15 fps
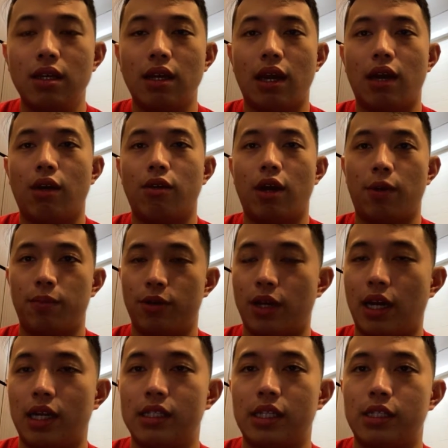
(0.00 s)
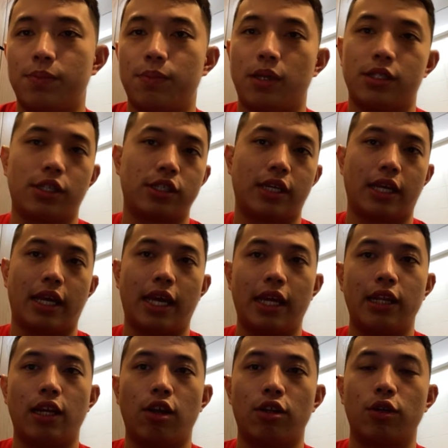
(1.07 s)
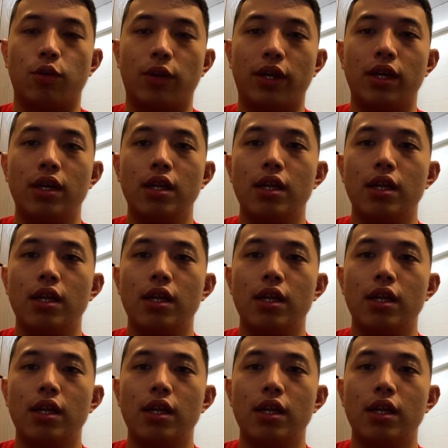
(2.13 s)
I will help you guys as much as I can along the way.